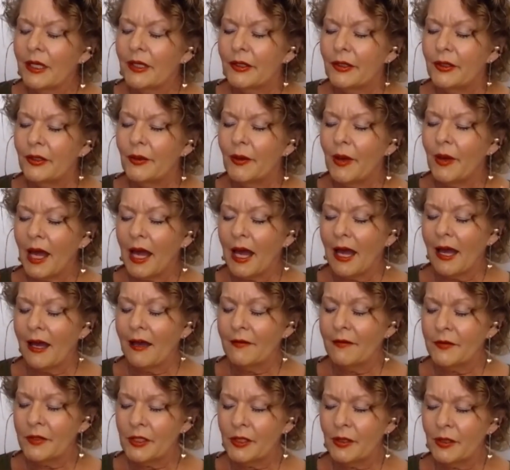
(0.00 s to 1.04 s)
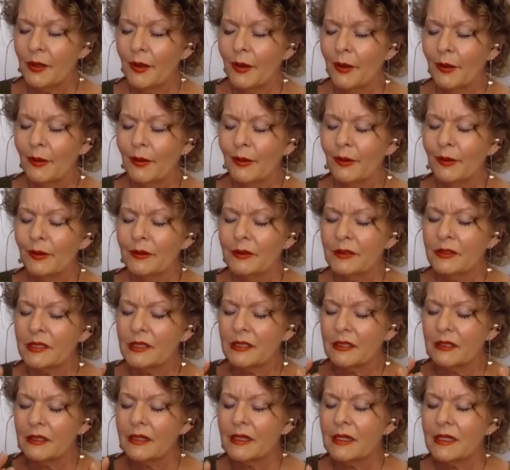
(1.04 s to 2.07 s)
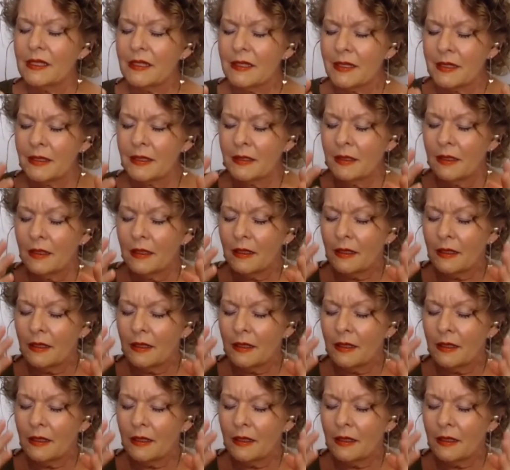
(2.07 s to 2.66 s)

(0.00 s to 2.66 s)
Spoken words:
you have to hold this